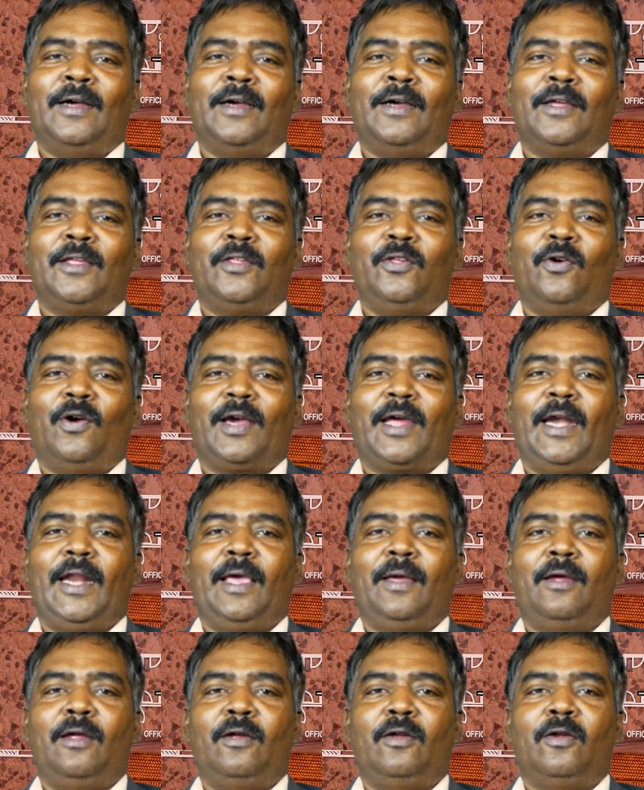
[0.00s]
you're
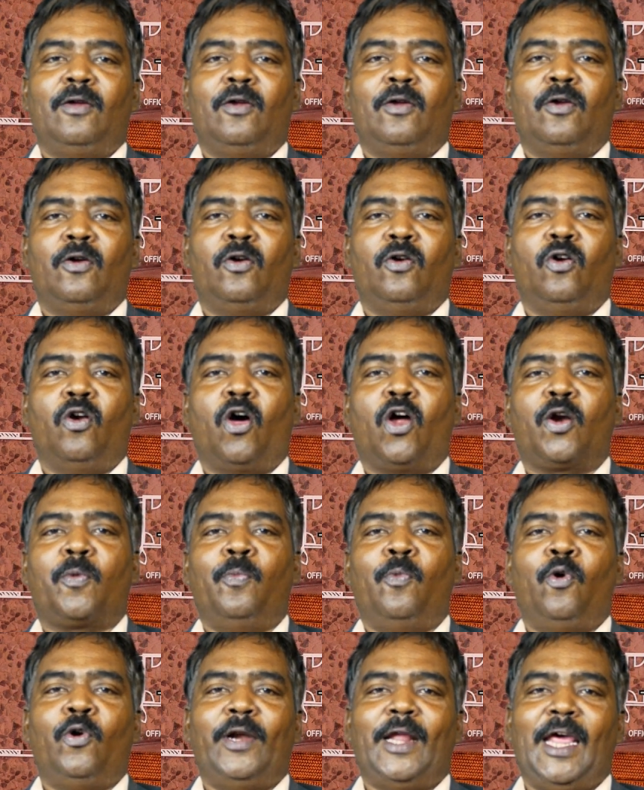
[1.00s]
getting a lot
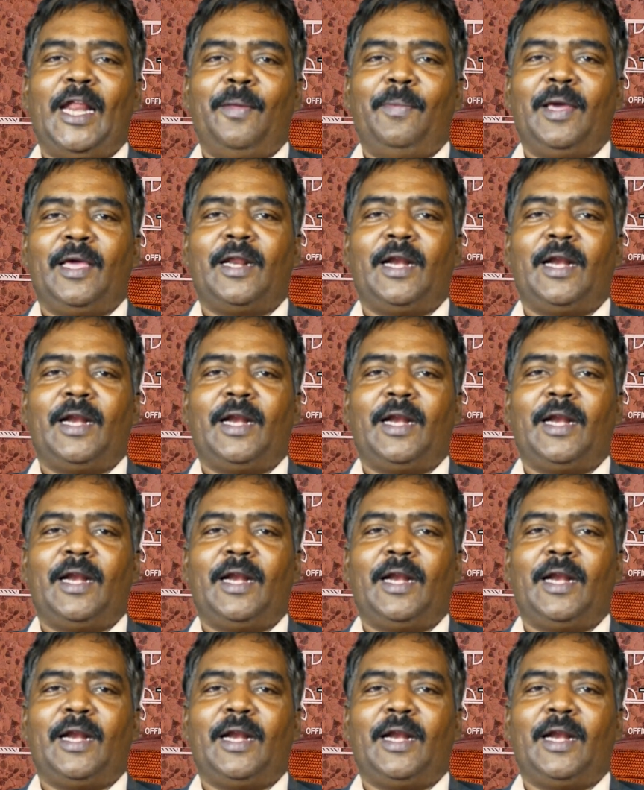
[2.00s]
more dynamic